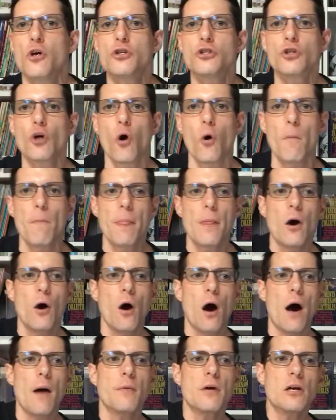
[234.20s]
So
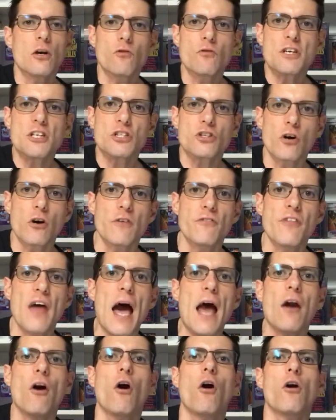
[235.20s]
I'm going to reserve
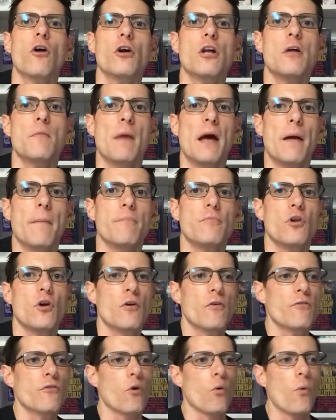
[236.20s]
that argument
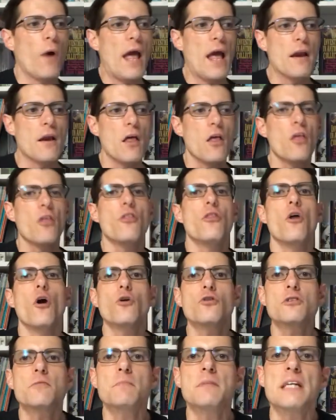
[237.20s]
for when
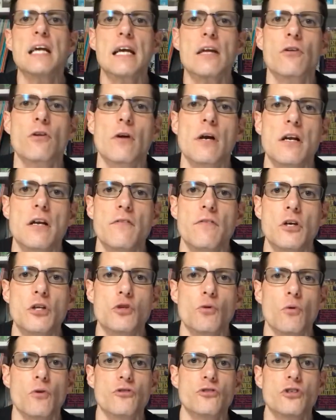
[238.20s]
those particular
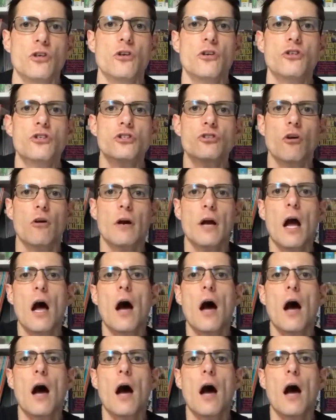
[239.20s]
individuals start